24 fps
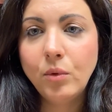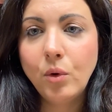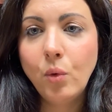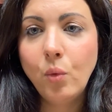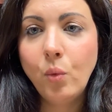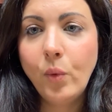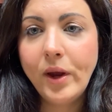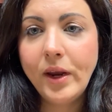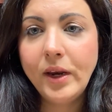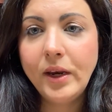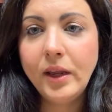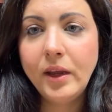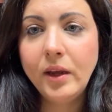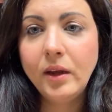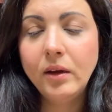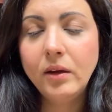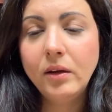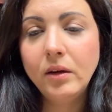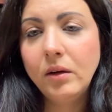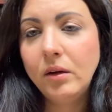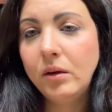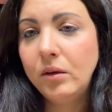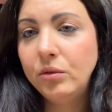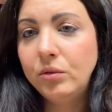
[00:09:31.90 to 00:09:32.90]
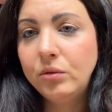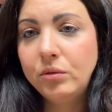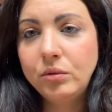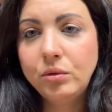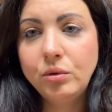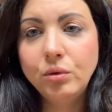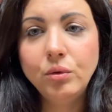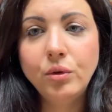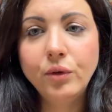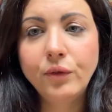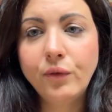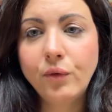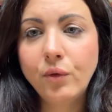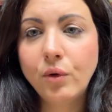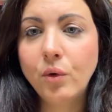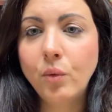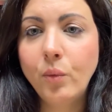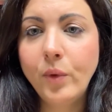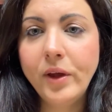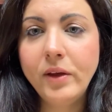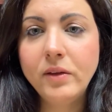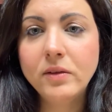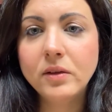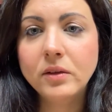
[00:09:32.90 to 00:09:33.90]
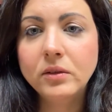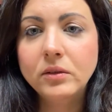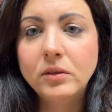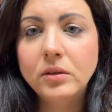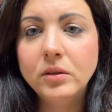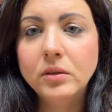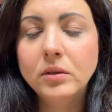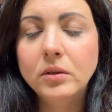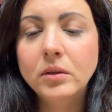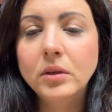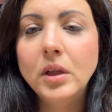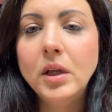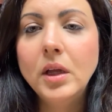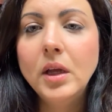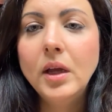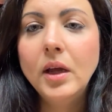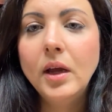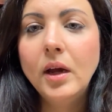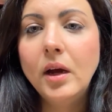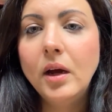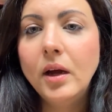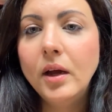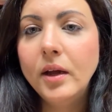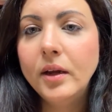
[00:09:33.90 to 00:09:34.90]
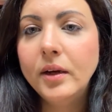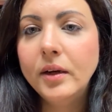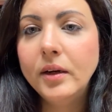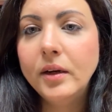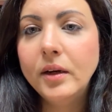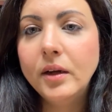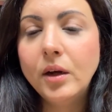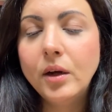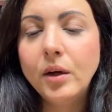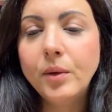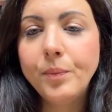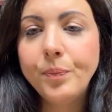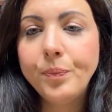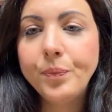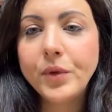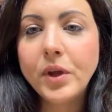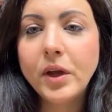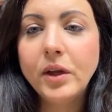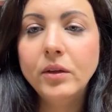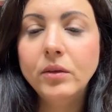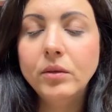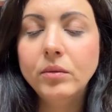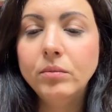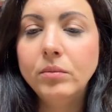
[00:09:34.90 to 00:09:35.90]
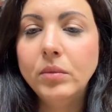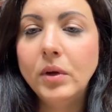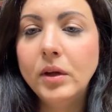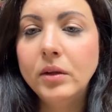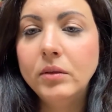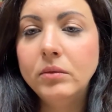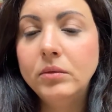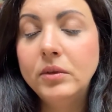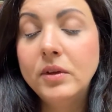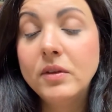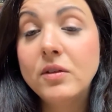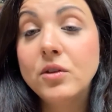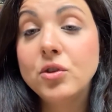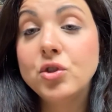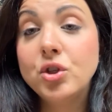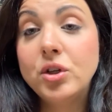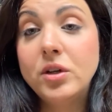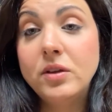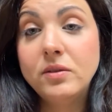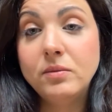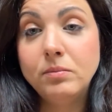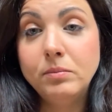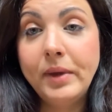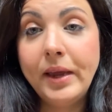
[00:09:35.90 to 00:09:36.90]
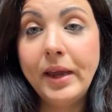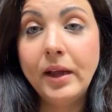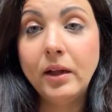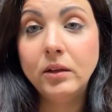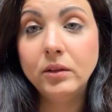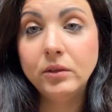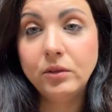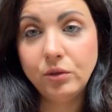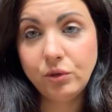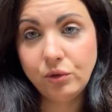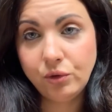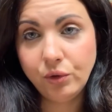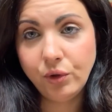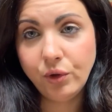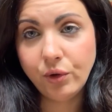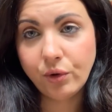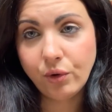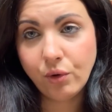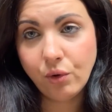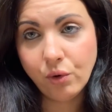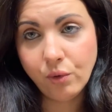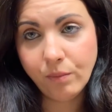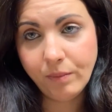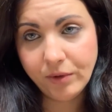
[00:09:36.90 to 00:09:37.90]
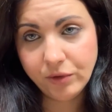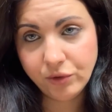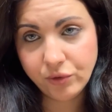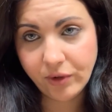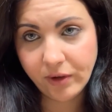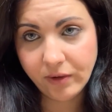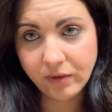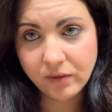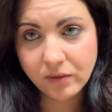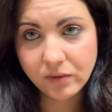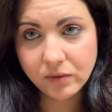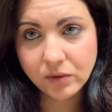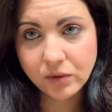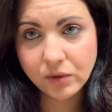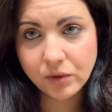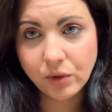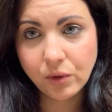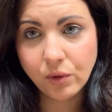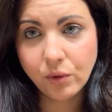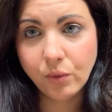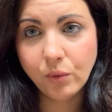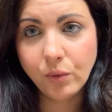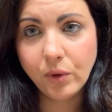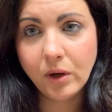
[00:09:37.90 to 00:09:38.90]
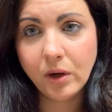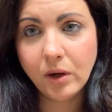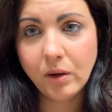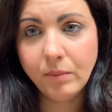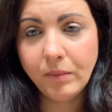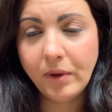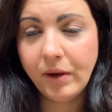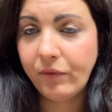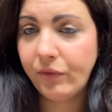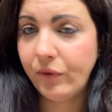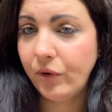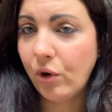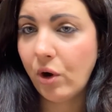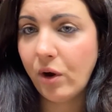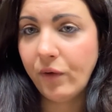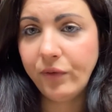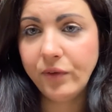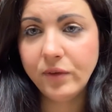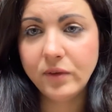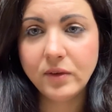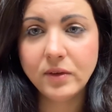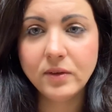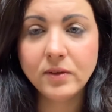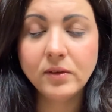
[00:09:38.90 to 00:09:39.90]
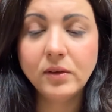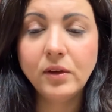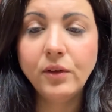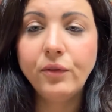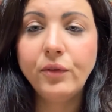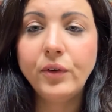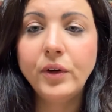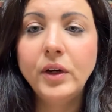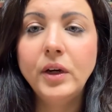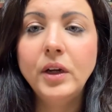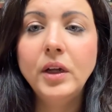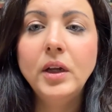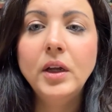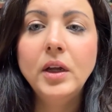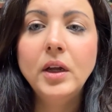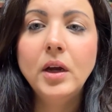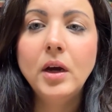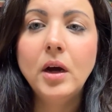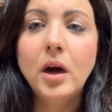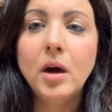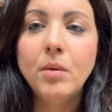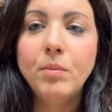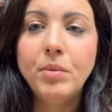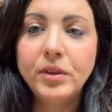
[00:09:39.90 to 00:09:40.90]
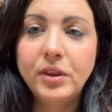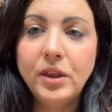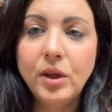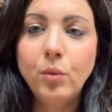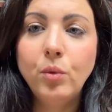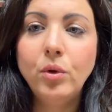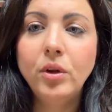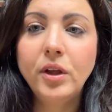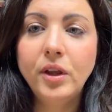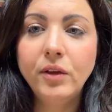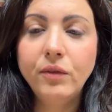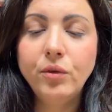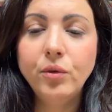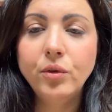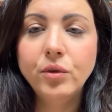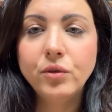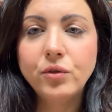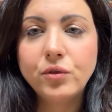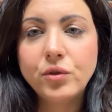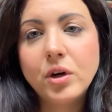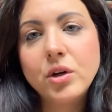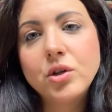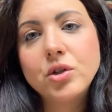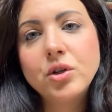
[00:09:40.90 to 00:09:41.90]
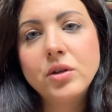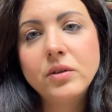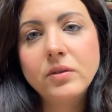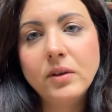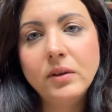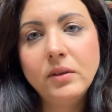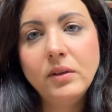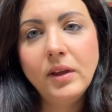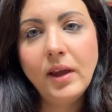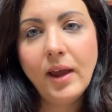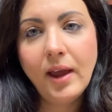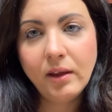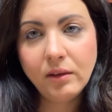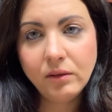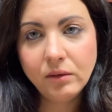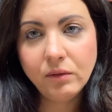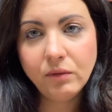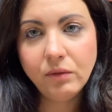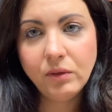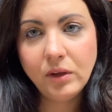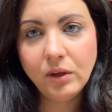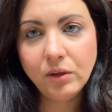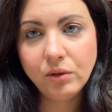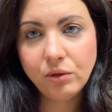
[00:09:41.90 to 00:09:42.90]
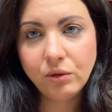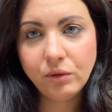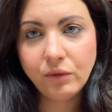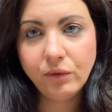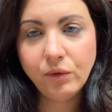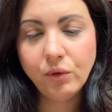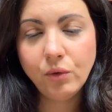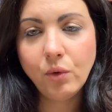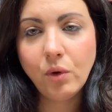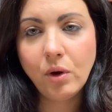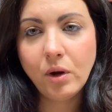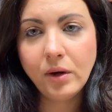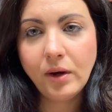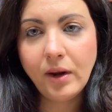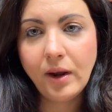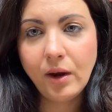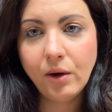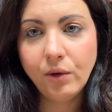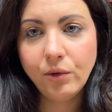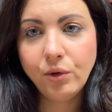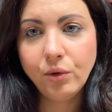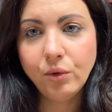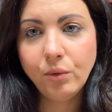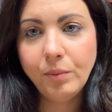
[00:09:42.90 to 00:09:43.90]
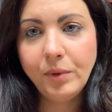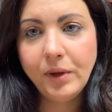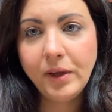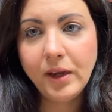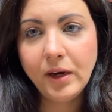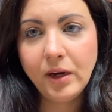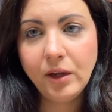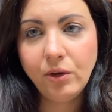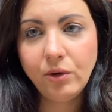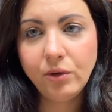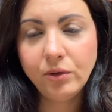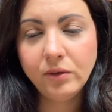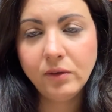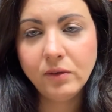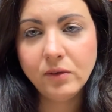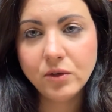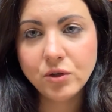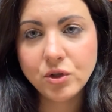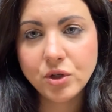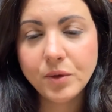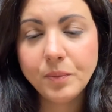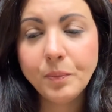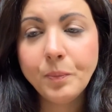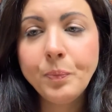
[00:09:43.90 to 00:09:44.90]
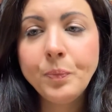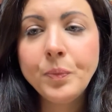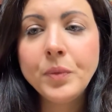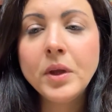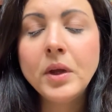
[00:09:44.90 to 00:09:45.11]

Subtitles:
waiting 2 to 4 weeks until a decision is mailed to your home address. So every office is different, but they will give you instructions at the end of the interview on how you'll be getting your decision.